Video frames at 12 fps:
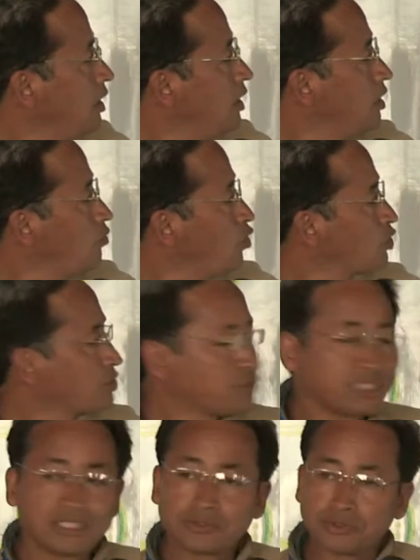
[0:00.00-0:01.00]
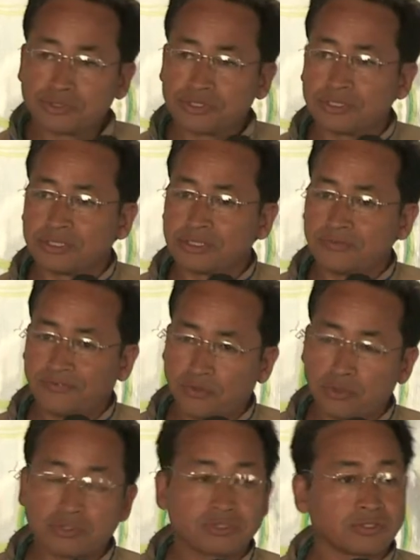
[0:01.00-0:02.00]
Water resources, of
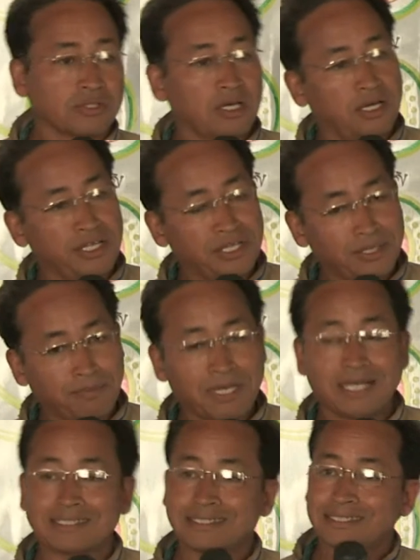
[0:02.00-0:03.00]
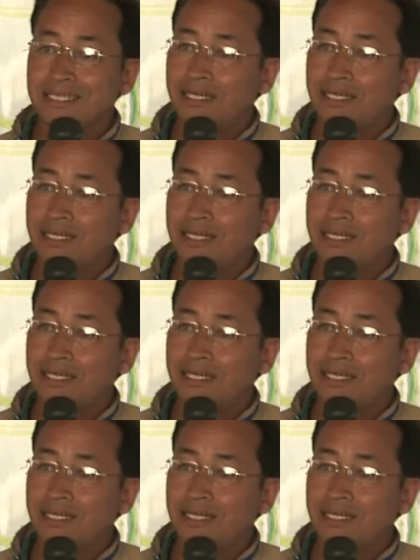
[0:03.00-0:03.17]
course, in the past,